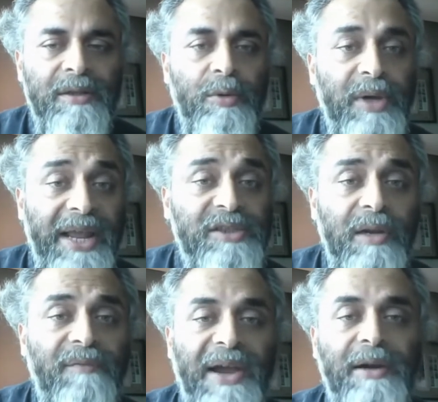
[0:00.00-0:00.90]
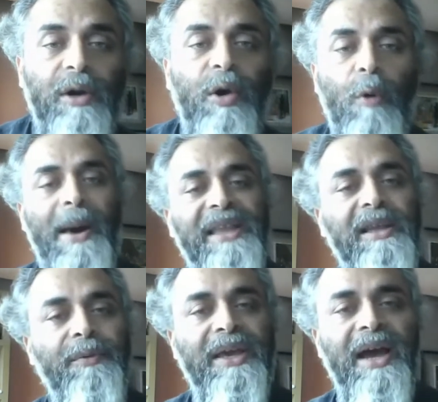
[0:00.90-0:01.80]
you can actually find out, oh, by
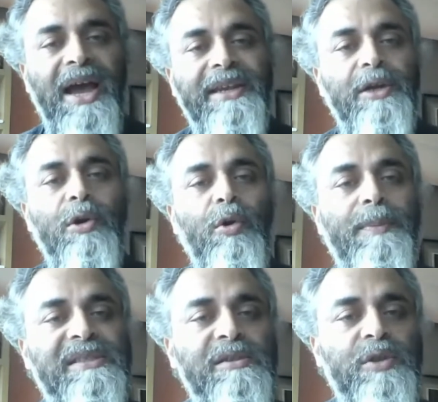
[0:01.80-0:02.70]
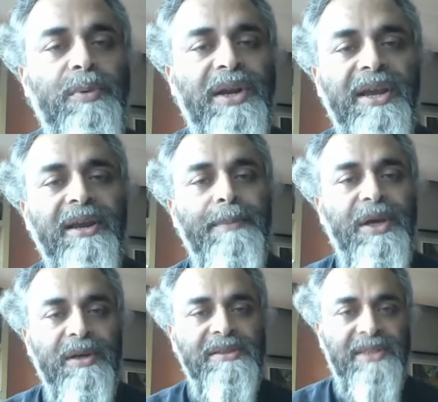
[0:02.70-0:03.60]
the way, I need to do business over here
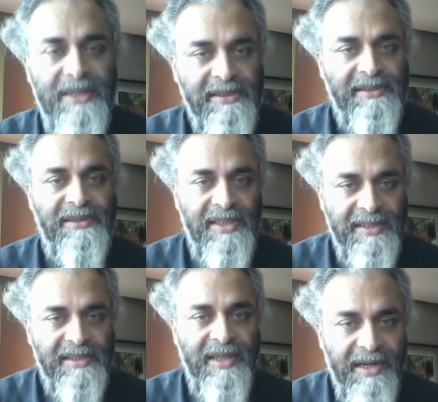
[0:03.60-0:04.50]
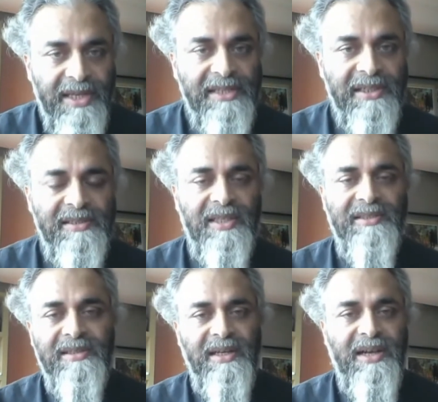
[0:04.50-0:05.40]
because this is the reasons,
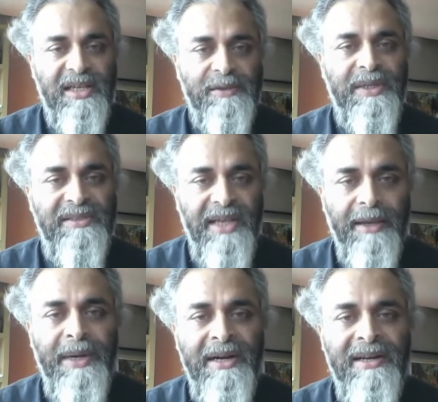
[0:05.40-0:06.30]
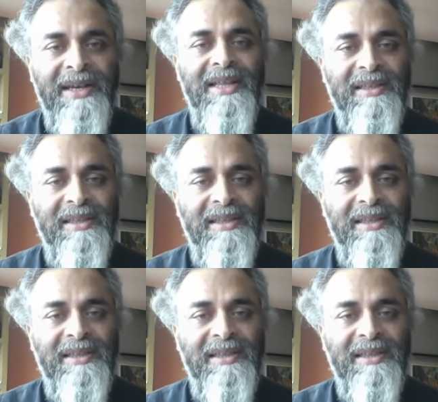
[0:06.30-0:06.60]
this is the customer segment,